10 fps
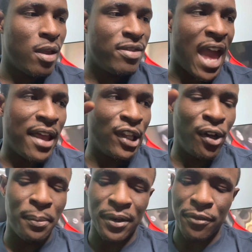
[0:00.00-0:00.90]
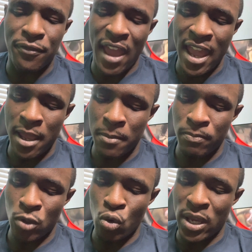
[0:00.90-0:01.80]
that little bit of fame,
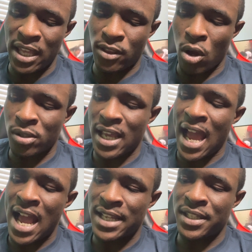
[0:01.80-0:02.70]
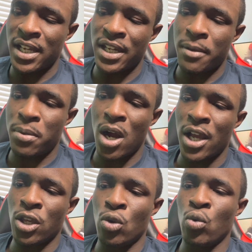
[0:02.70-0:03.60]
you get those eyes looking
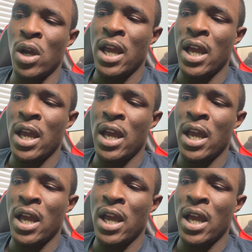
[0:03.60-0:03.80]
upon you,